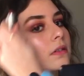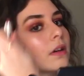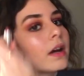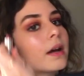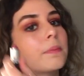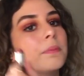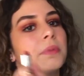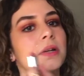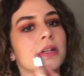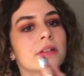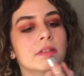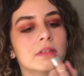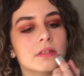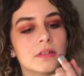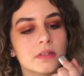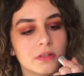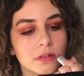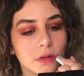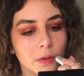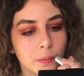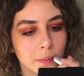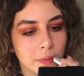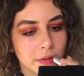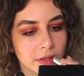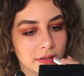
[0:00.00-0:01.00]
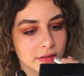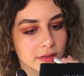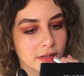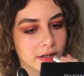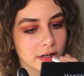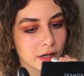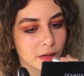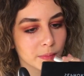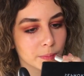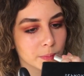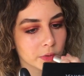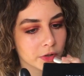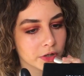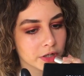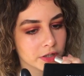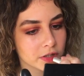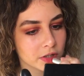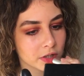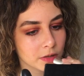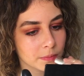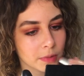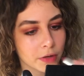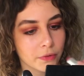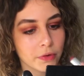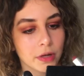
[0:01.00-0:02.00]
I picked this up at the
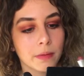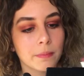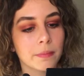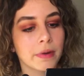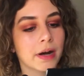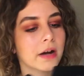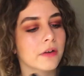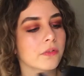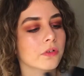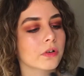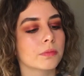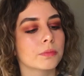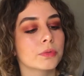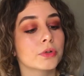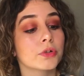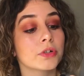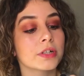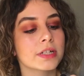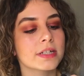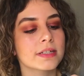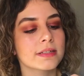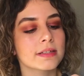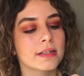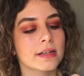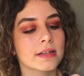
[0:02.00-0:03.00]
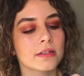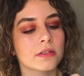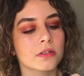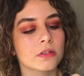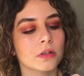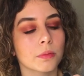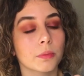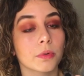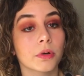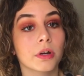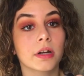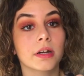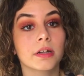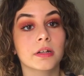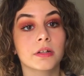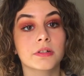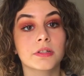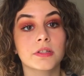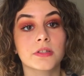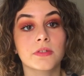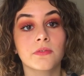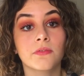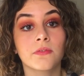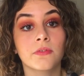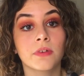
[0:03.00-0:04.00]
airport on my way back from Greece last summer, and
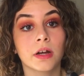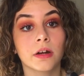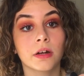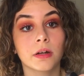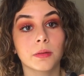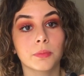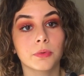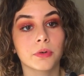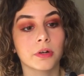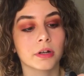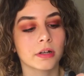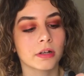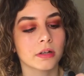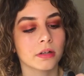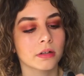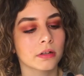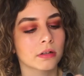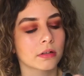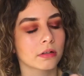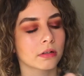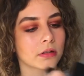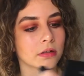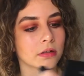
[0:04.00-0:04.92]
it's very pretty.